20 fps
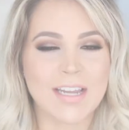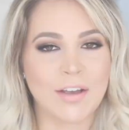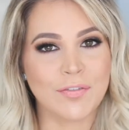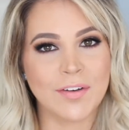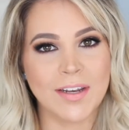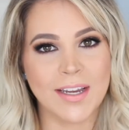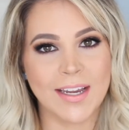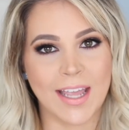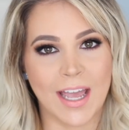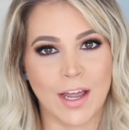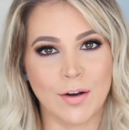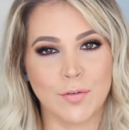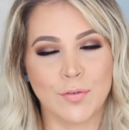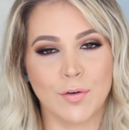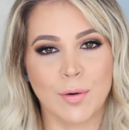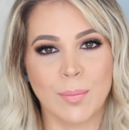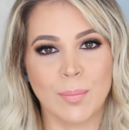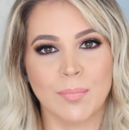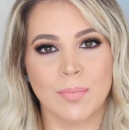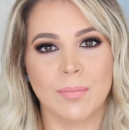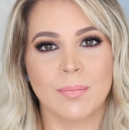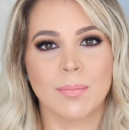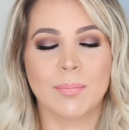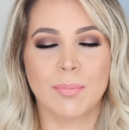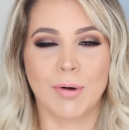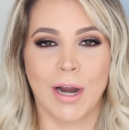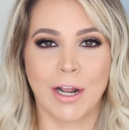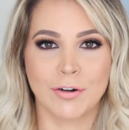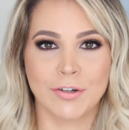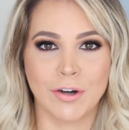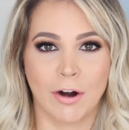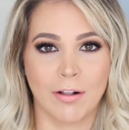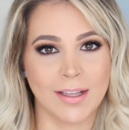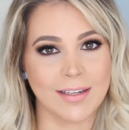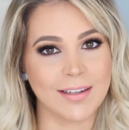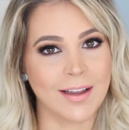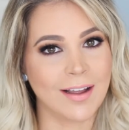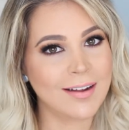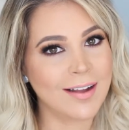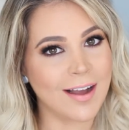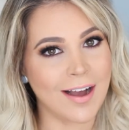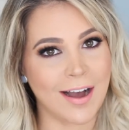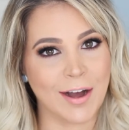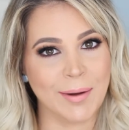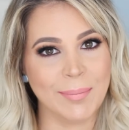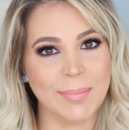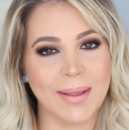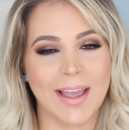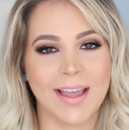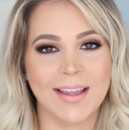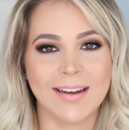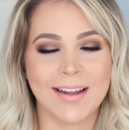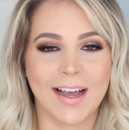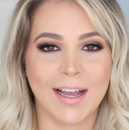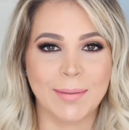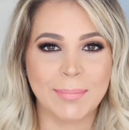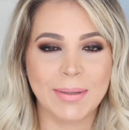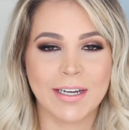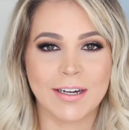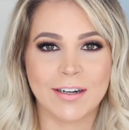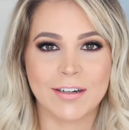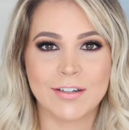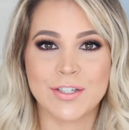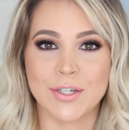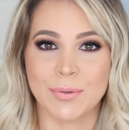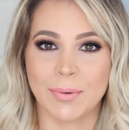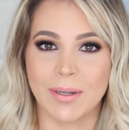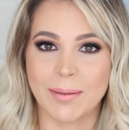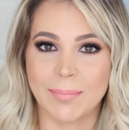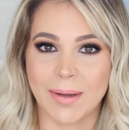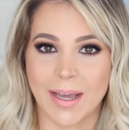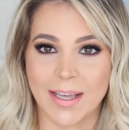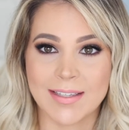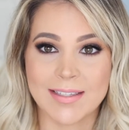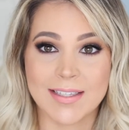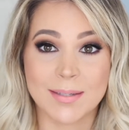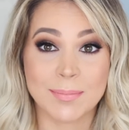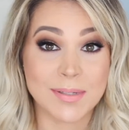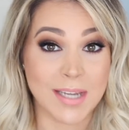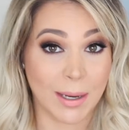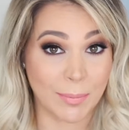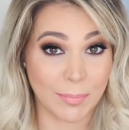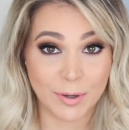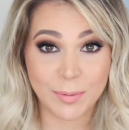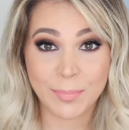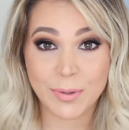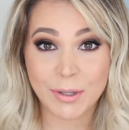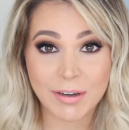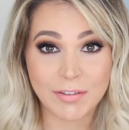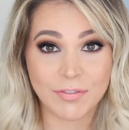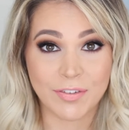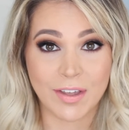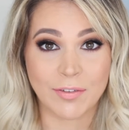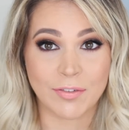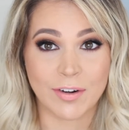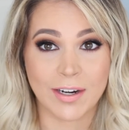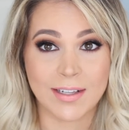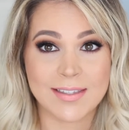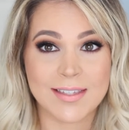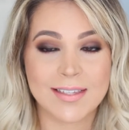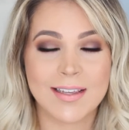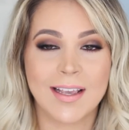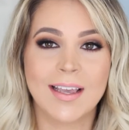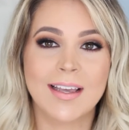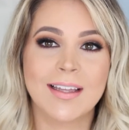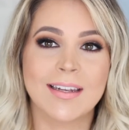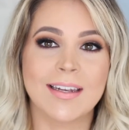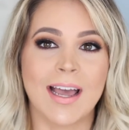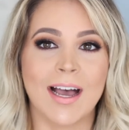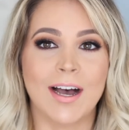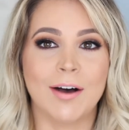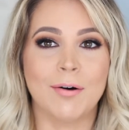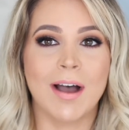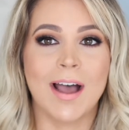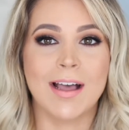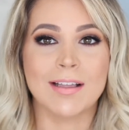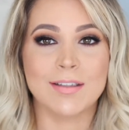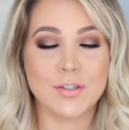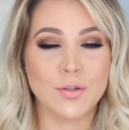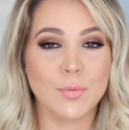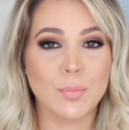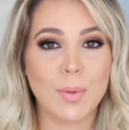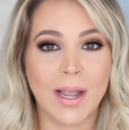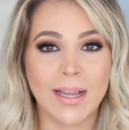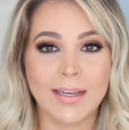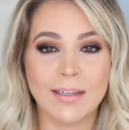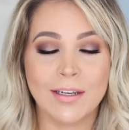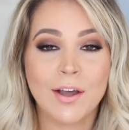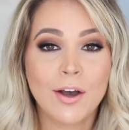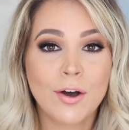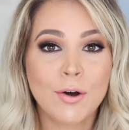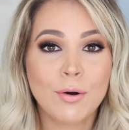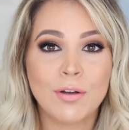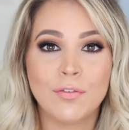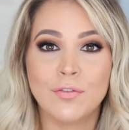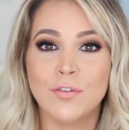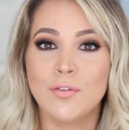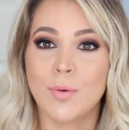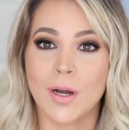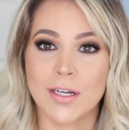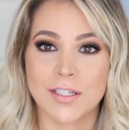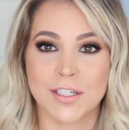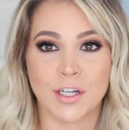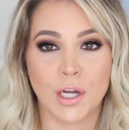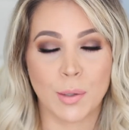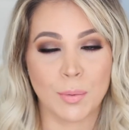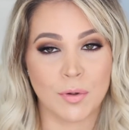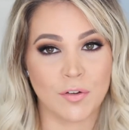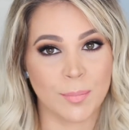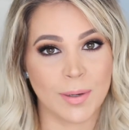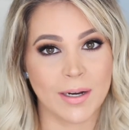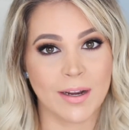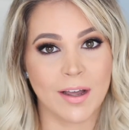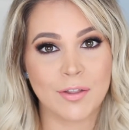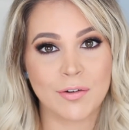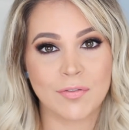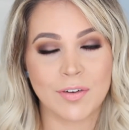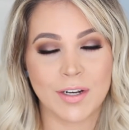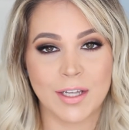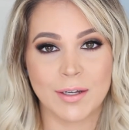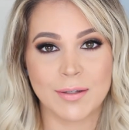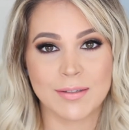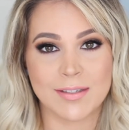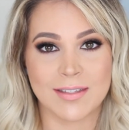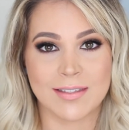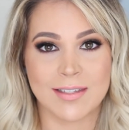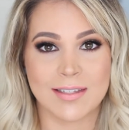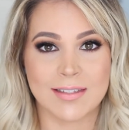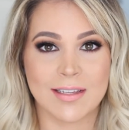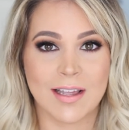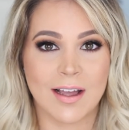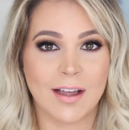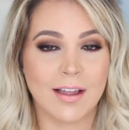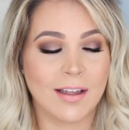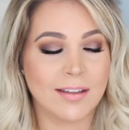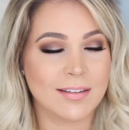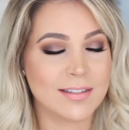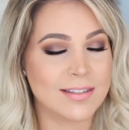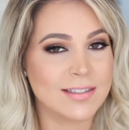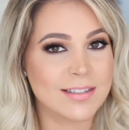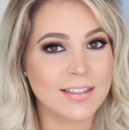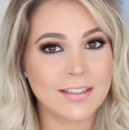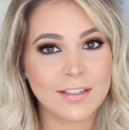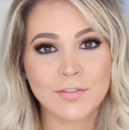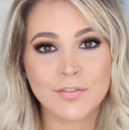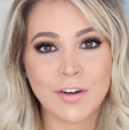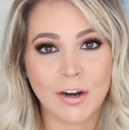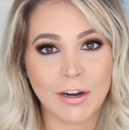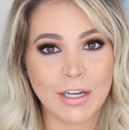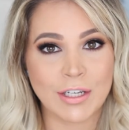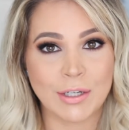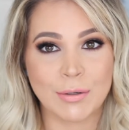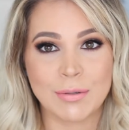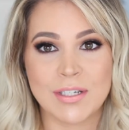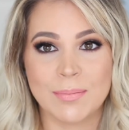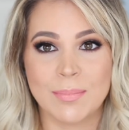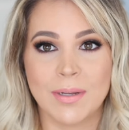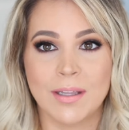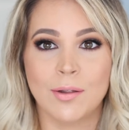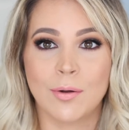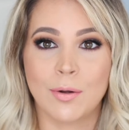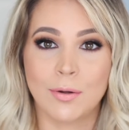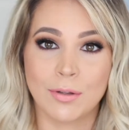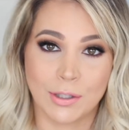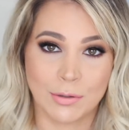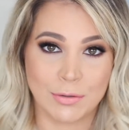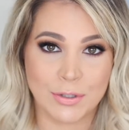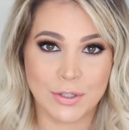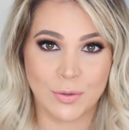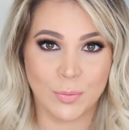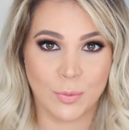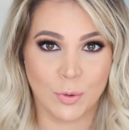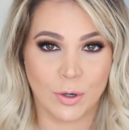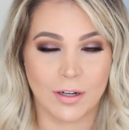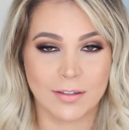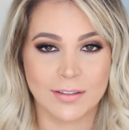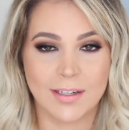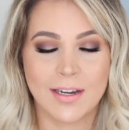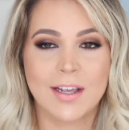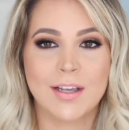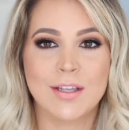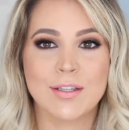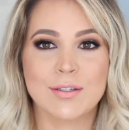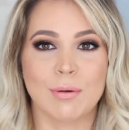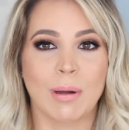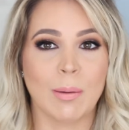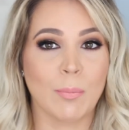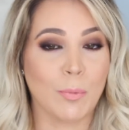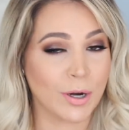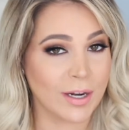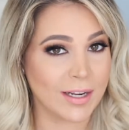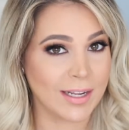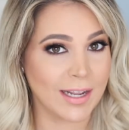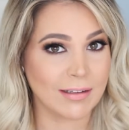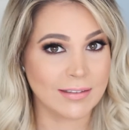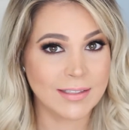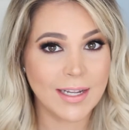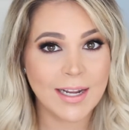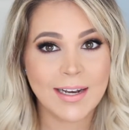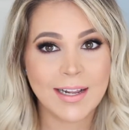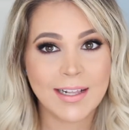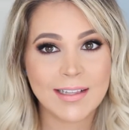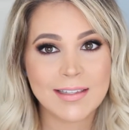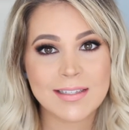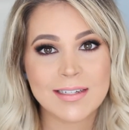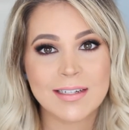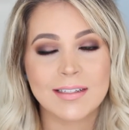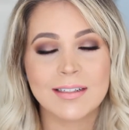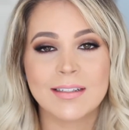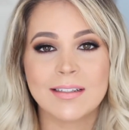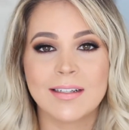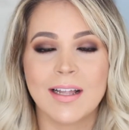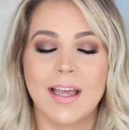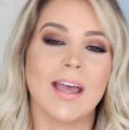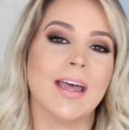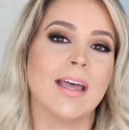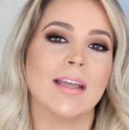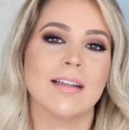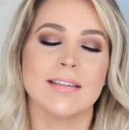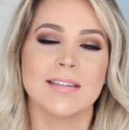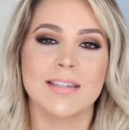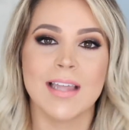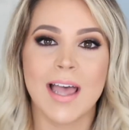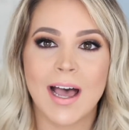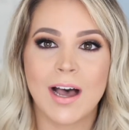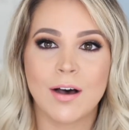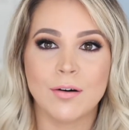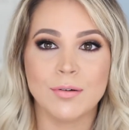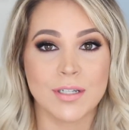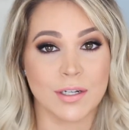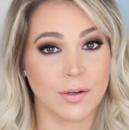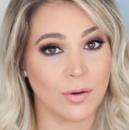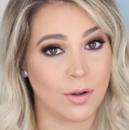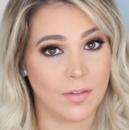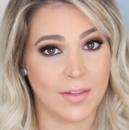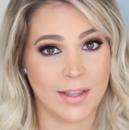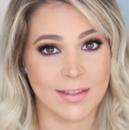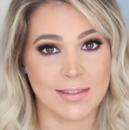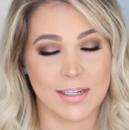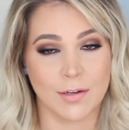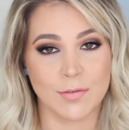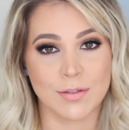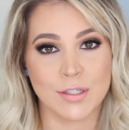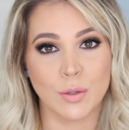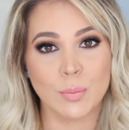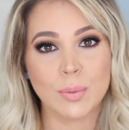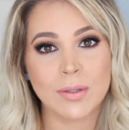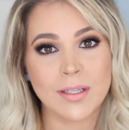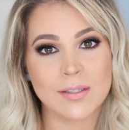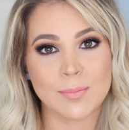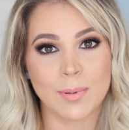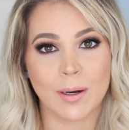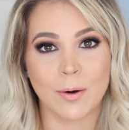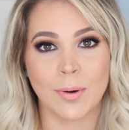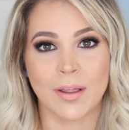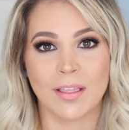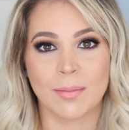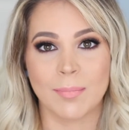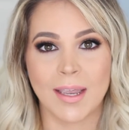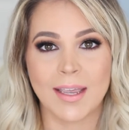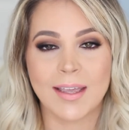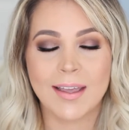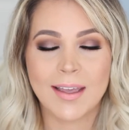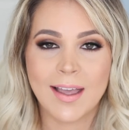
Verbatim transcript: Steffanie again from brighterdarling.com and I'm here doing my September beauty favorites. Now, as you might know, if you've watched a couple of my other videos, this is still very new to me, the whole YouTube world. So I'm working out lighting still and sound and all that stuff, so please bear with me.